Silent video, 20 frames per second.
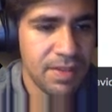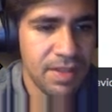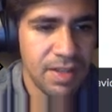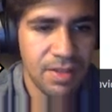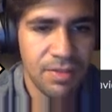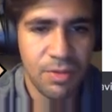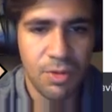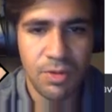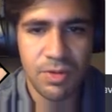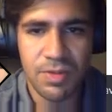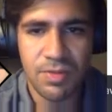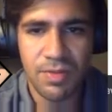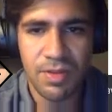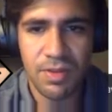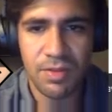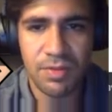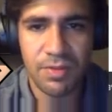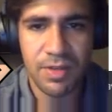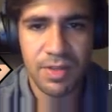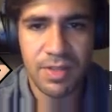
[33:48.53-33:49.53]
And of course,
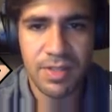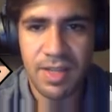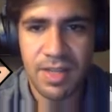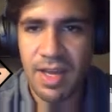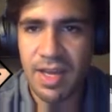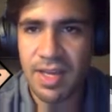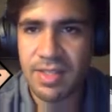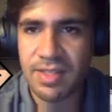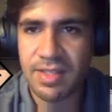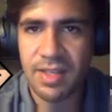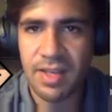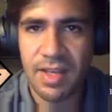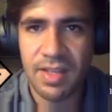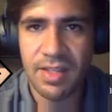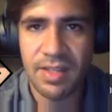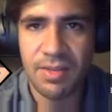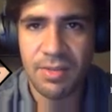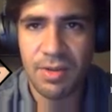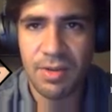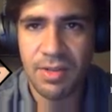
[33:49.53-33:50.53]
feel free to ask
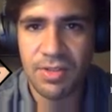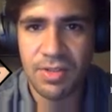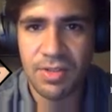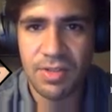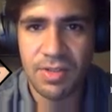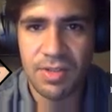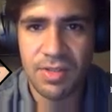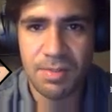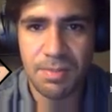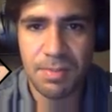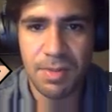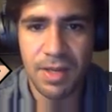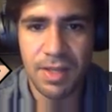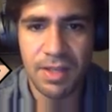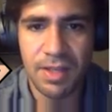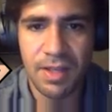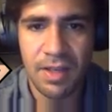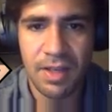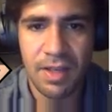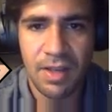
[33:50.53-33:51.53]
any questions. But
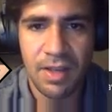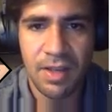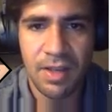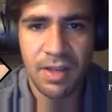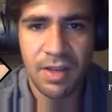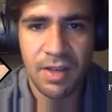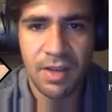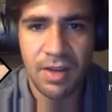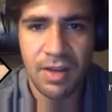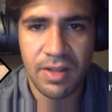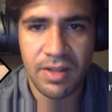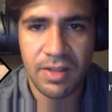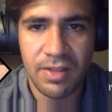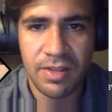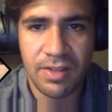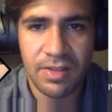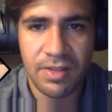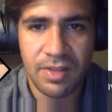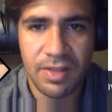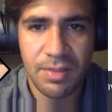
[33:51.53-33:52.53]
all right,
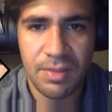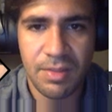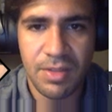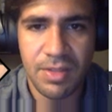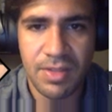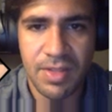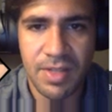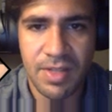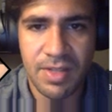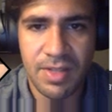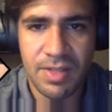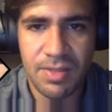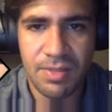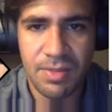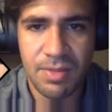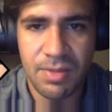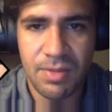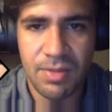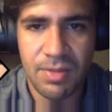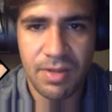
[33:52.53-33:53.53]
let me just test this
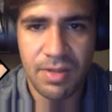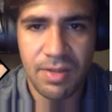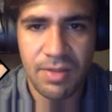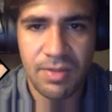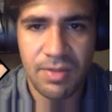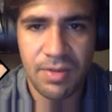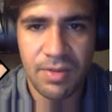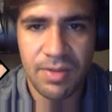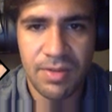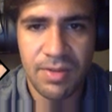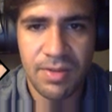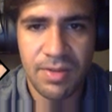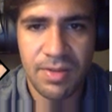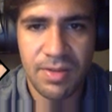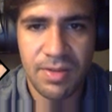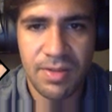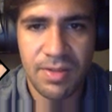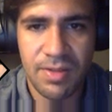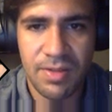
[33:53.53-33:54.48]
real quick first.